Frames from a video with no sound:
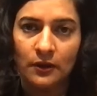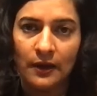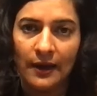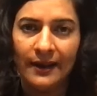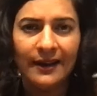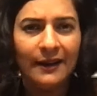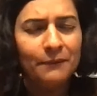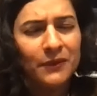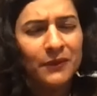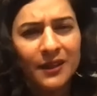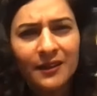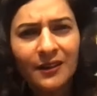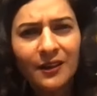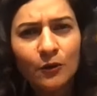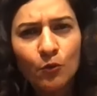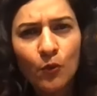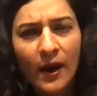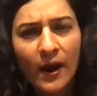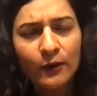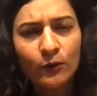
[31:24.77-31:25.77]
And I'm thinking,
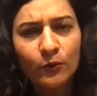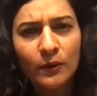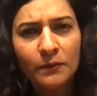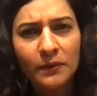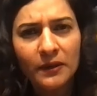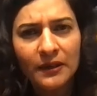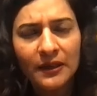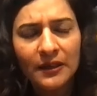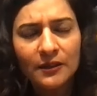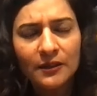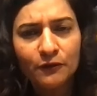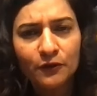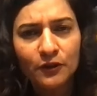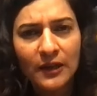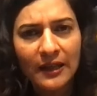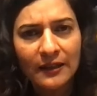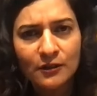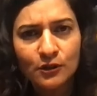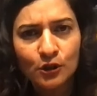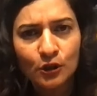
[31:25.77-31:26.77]
why do women need different health